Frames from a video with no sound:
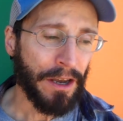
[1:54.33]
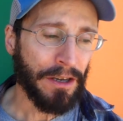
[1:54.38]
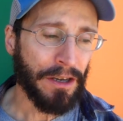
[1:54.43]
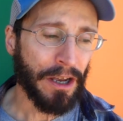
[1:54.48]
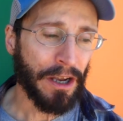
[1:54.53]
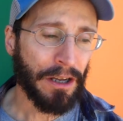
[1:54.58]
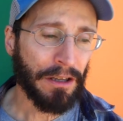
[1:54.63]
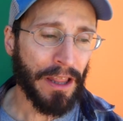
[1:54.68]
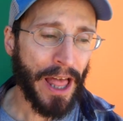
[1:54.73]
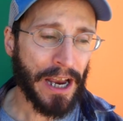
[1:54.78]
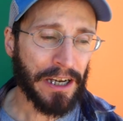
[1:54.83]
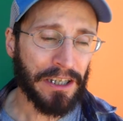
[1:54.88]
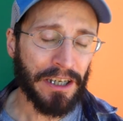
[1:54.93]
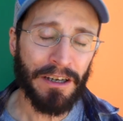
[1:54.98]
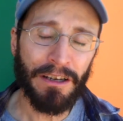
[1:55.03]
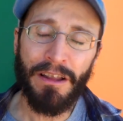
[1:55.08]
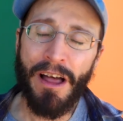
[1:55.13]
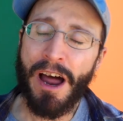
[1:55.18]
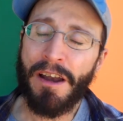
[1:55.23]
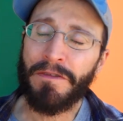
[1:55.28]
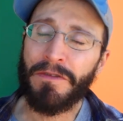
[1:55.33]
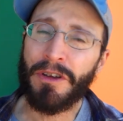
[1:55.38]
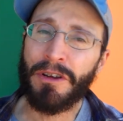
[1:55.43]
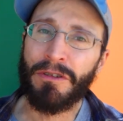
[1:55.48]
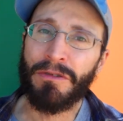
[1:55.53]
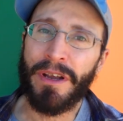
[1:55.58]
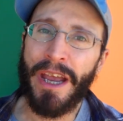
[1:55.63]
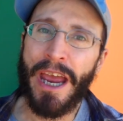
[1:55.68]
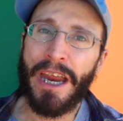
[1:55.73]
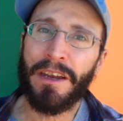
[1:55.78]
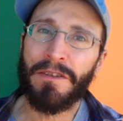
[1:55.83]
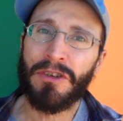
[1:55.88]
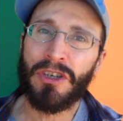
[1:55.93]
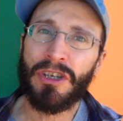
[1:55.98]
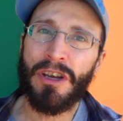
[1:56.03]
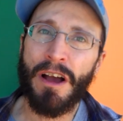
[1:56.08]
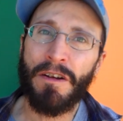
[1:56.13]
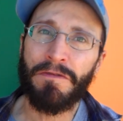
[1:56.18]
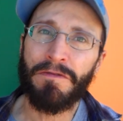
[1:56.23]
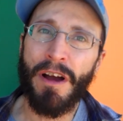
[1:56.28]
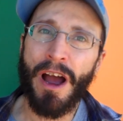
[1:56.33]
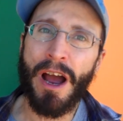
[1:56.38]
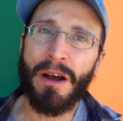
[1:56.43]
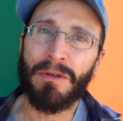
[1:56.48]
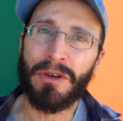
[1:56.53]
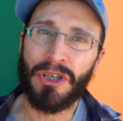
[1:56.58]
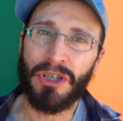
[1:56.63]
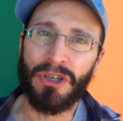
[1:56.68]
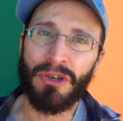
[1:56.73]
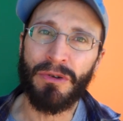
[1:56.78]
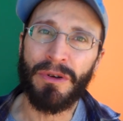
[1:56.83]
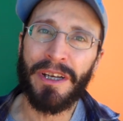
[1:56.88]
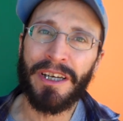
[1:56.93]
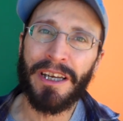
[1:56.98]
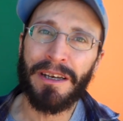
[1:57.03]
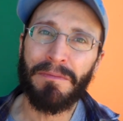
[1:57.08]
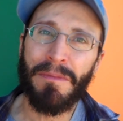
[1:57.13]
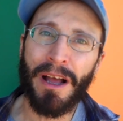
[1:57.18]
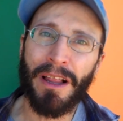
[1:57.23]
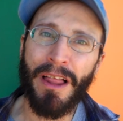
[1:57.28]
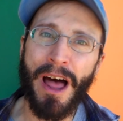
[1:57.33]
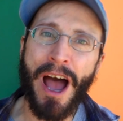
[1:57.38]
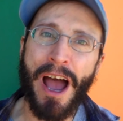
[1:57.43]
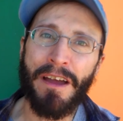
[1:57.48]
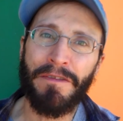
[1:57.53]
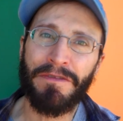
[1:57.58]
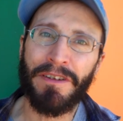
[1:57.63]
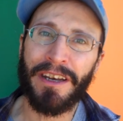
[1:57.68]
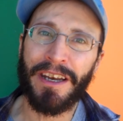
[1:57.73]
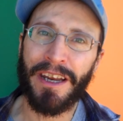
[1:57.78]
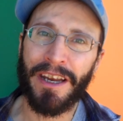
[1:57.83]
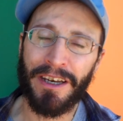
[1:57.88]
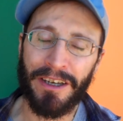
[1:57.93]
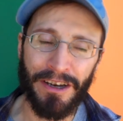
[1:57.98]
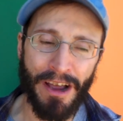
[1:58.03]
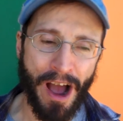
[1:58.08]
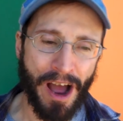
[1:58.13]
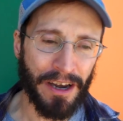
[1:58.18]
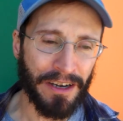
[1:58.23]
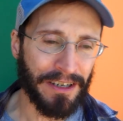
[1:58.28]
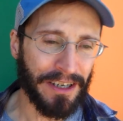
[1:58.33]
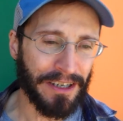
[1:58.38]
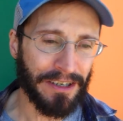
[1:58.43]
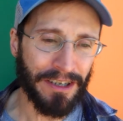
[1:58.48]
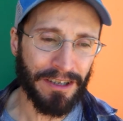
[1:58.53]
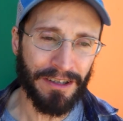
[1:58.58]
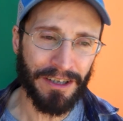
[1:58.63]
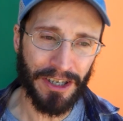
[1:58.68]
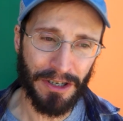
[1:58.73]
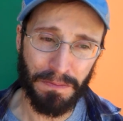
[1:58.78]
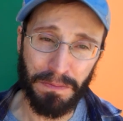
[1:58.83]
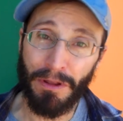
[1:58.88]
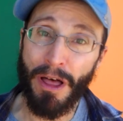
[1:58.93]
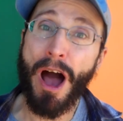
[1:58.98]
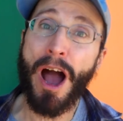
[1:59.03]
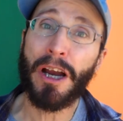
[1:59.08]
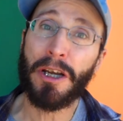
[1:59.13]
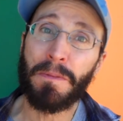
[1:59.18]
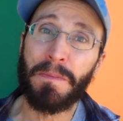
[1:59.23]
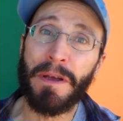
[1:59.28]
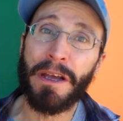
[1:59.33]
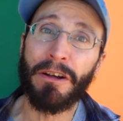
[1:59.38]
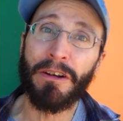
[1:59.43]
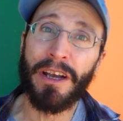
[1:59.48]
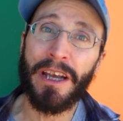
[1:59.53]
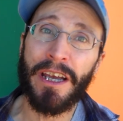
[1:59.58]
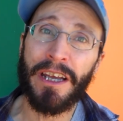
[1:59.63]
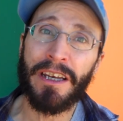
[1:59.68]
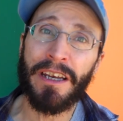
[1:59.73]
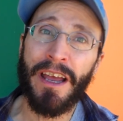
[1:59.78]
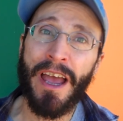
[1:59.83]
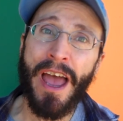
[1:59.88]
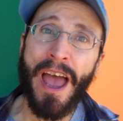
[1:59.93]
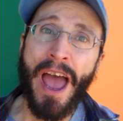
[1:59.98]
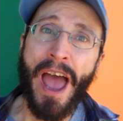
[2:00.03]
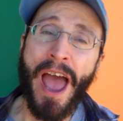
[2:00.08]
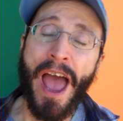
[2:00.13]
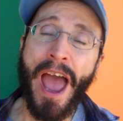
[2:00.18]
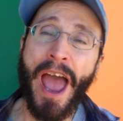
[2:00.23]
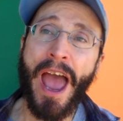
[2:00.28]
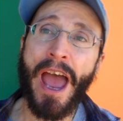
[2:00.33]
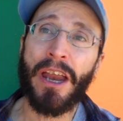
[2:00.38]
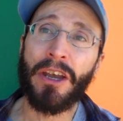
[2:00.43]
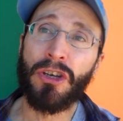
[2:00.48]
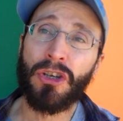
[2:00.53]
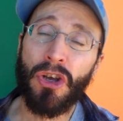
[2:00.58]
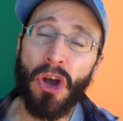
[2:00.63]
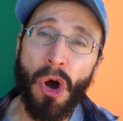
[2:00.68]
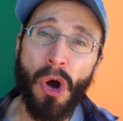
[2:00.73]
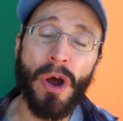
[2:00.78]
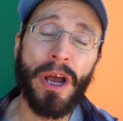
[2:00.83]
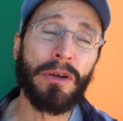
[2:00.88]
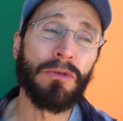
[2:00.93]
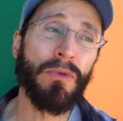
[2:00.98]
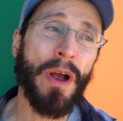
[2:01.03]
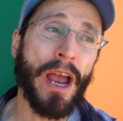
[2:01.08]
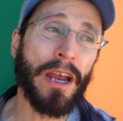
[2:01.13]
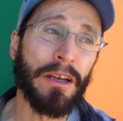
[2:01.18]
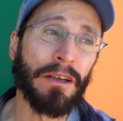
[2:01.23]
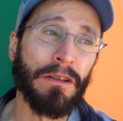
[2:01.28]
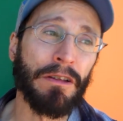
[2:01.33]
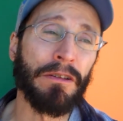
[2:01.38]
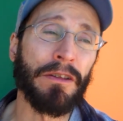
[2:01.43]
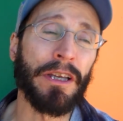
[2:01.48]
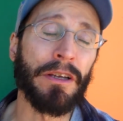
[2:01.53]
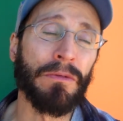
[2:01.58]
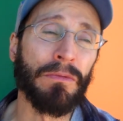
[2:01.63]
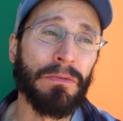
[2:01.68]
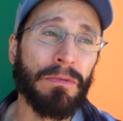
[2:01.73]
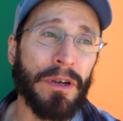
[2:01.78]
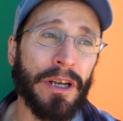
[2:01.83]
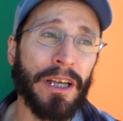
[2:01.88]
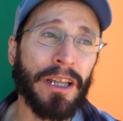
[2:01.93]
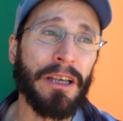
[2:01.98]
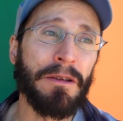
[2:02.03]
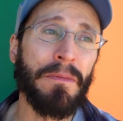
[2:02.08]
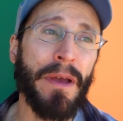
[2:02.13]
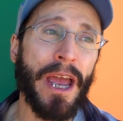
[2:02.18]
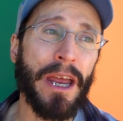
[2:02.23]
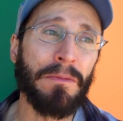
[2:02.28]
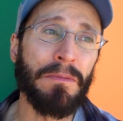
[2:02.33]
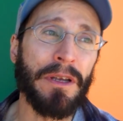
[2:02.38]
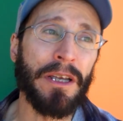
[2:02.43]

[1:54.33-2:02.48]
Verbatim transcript: neglected a lot of the creative stuff I was doing in my life and had gotten into this blocked period. And going regularly really made